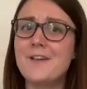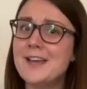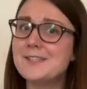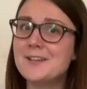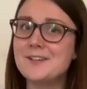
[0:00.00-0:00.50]

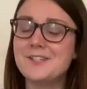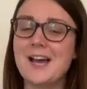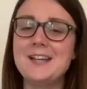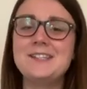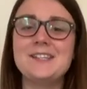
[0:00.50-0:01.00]
face those
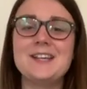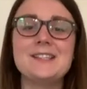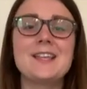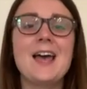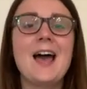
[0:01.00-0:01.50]

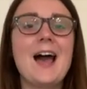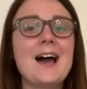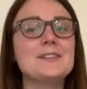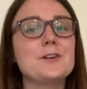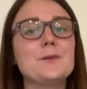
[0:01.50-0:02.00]
challenges
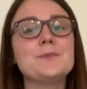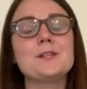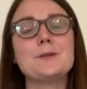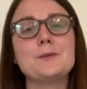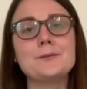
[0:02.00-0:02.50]
and
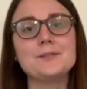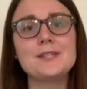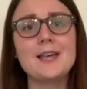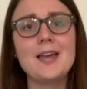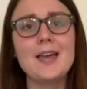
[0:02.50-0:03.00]
obstacles,
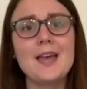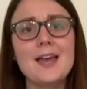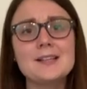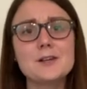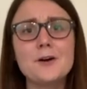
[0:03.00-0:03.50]

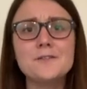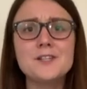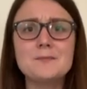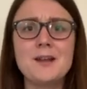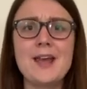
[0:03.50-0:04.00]
it's often
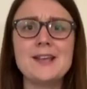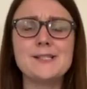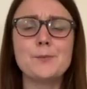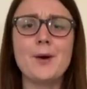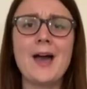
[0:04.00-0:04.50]
a
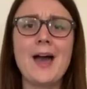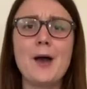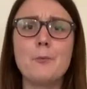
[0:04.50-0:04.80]
place where